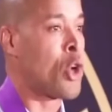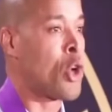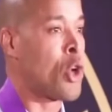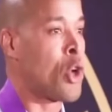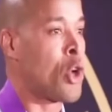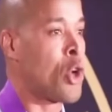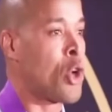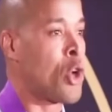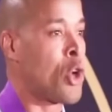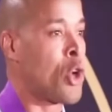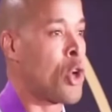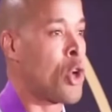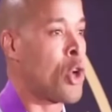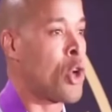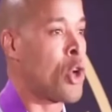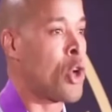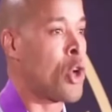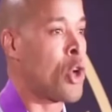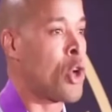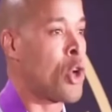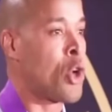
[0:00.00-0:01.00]

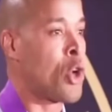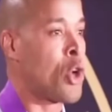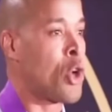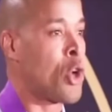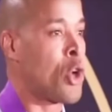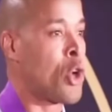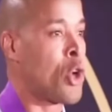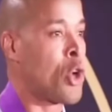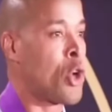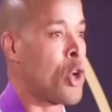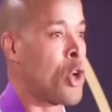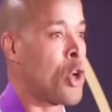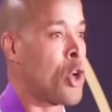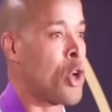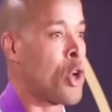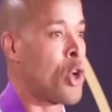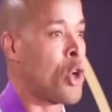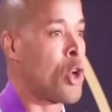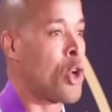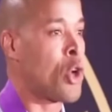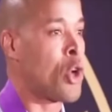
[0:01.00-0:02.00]

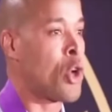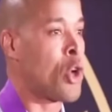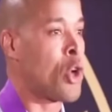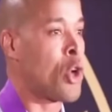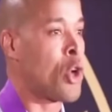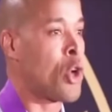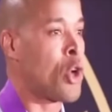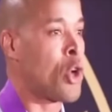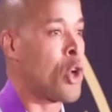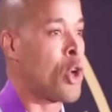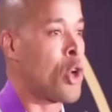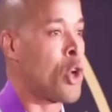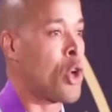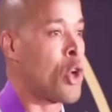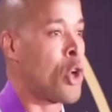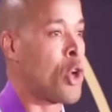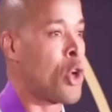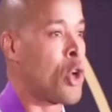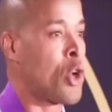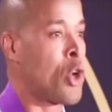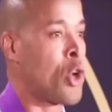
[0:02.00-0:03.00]

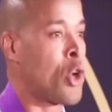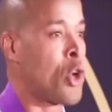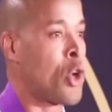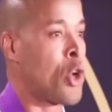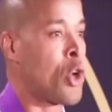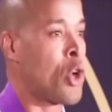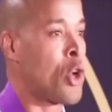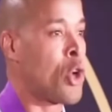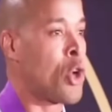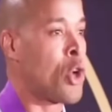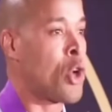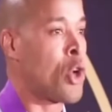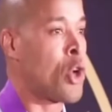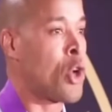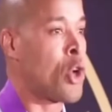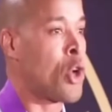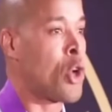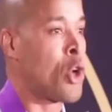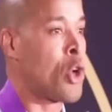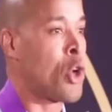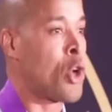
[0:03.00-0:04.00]

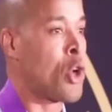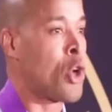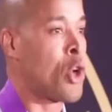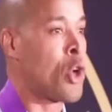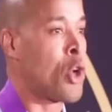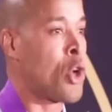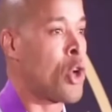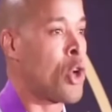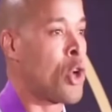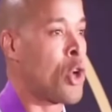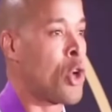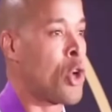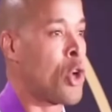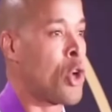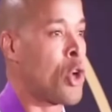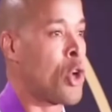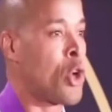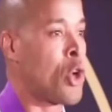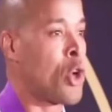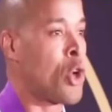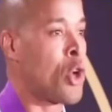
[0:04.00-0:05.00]

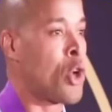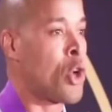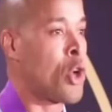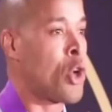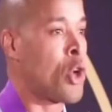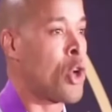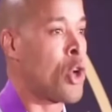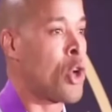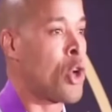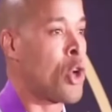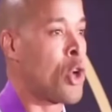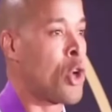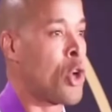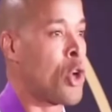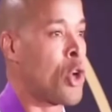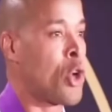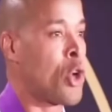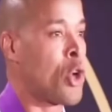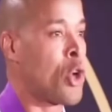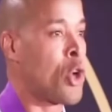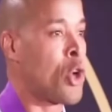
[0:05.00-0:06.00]

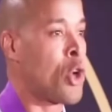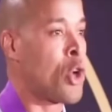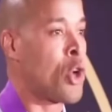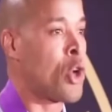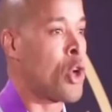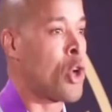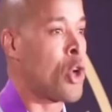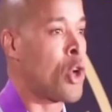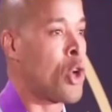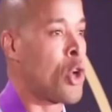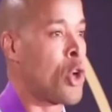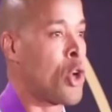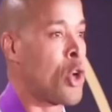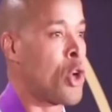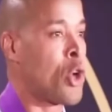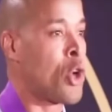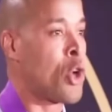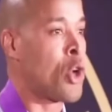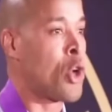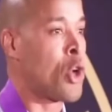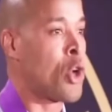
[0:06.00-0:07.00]

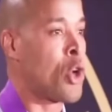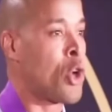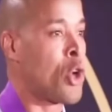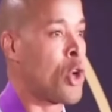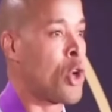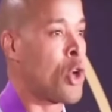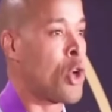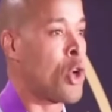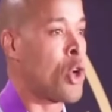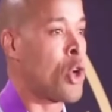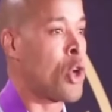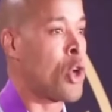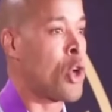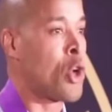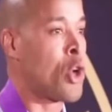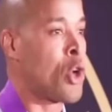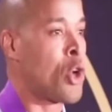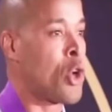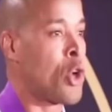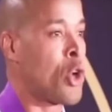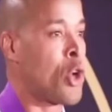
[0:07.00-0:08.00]
[no speech]